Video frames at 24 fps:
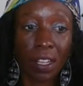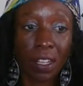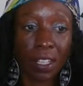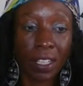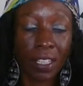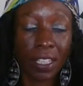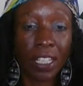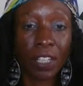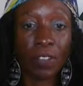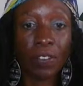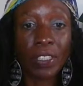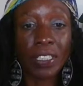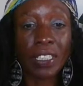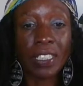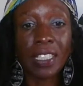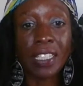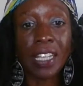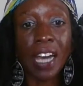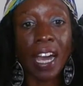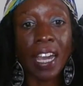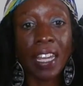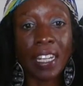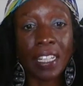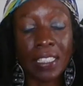give us
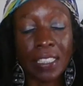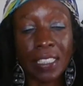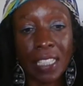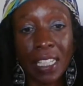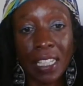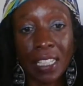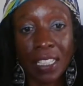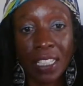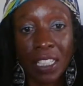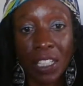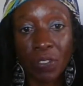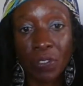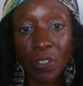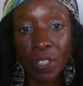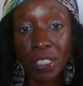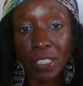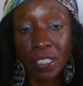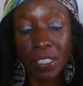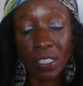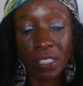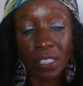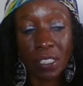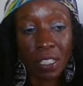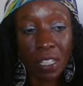guidance and give
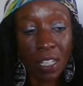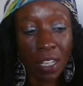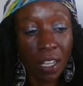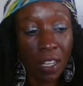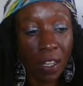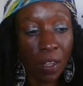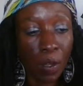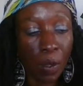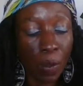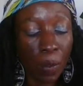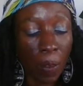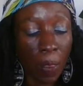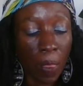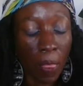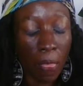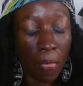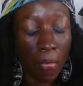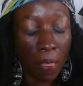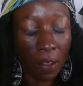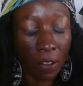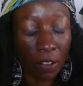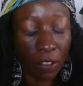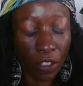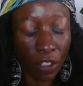us,
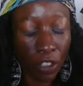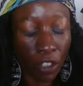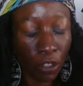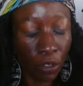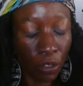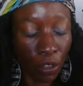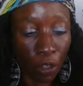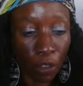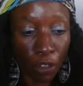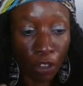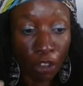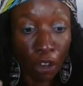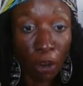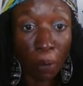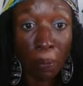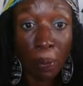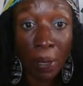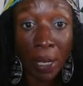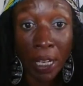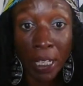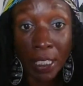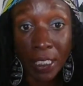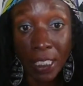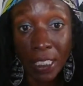their
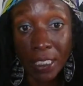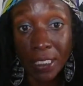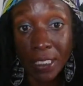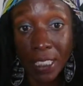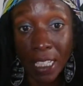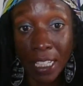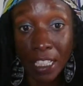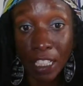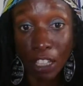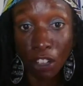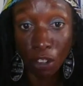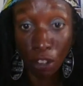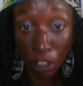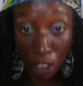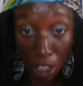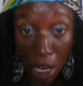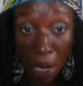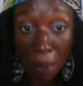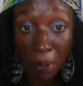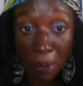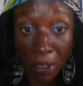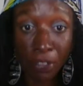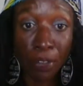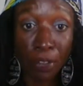opinions, and they're
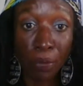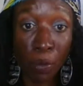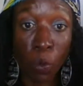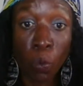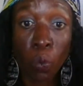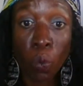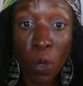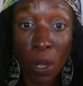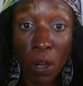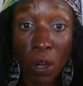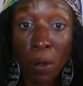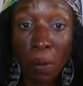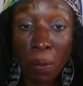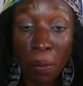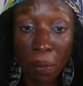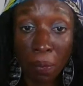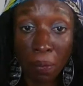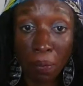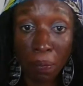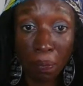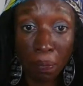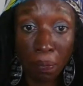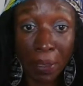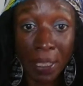coming from a
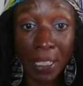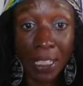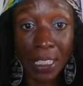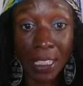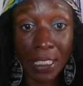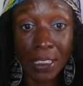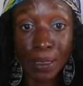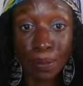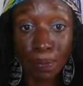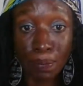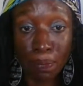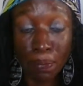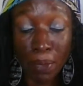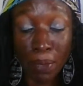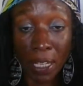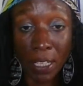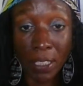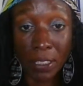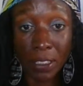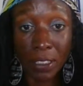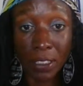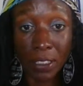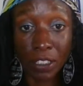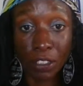well-meaning
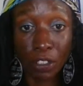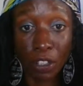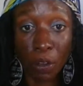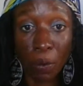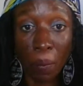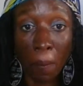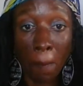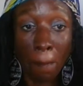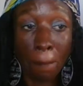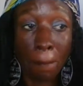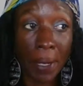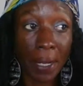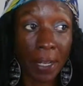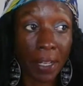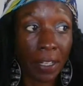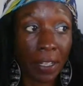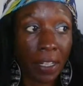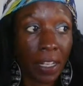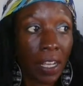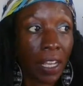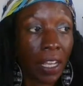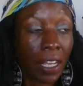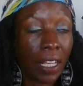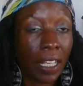space, but
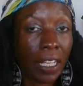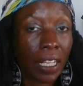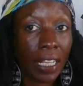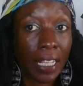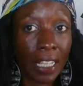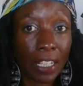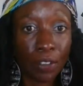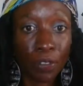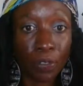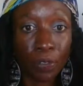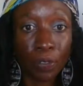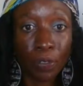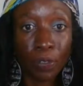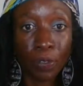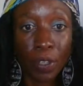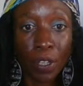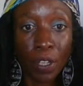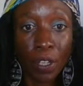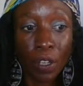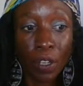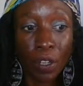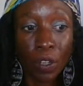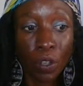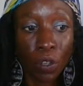if
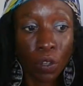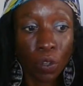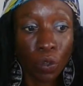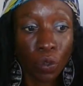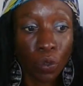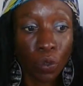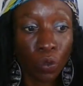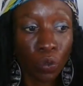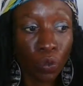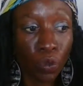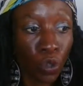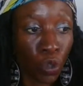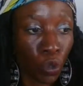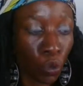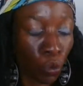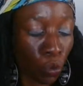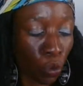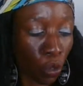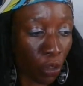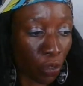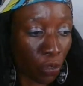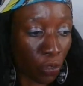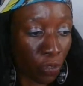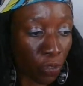you
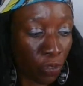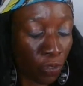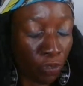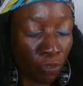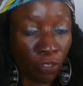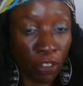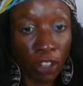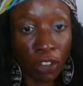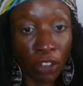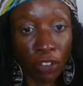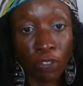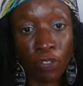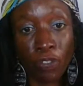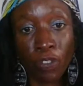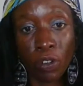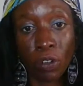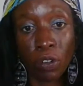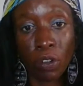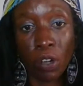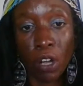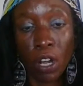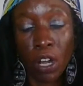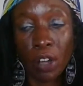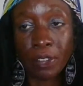are
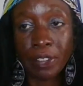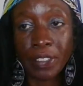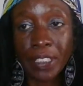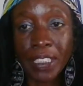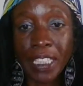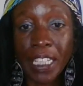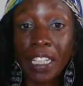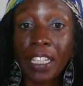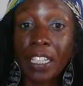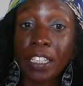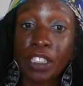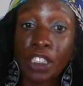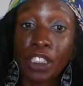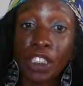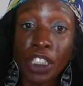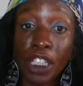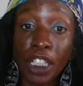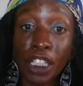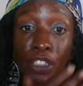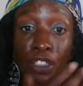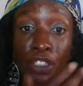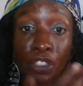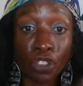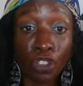fearful of taking a
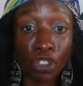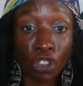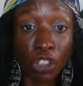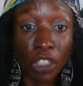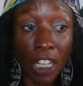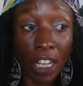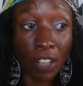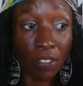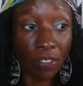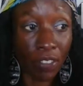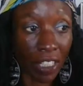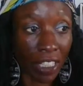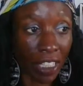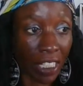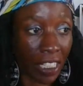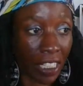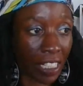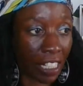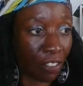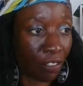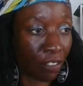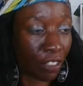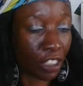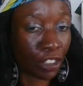chance in your life, then can I
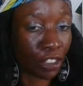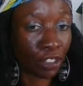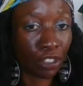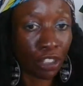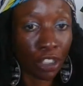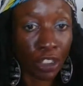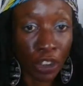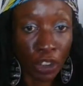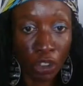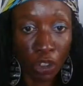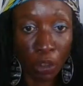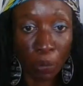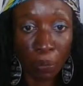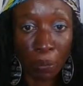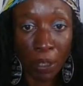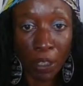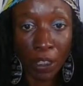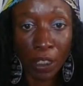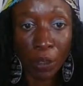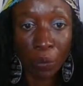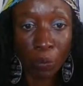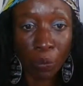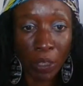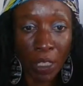really trust your
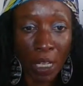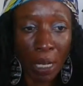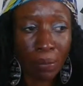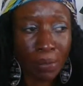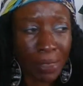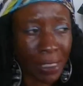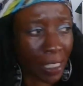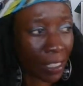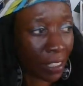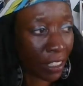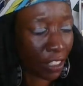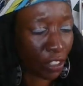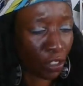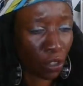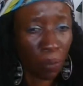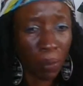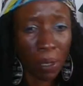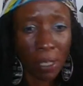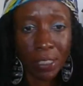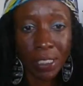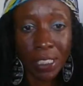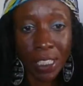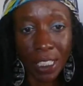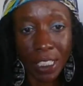opinion when I'm telling you
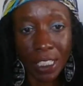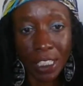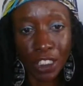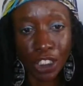about taking a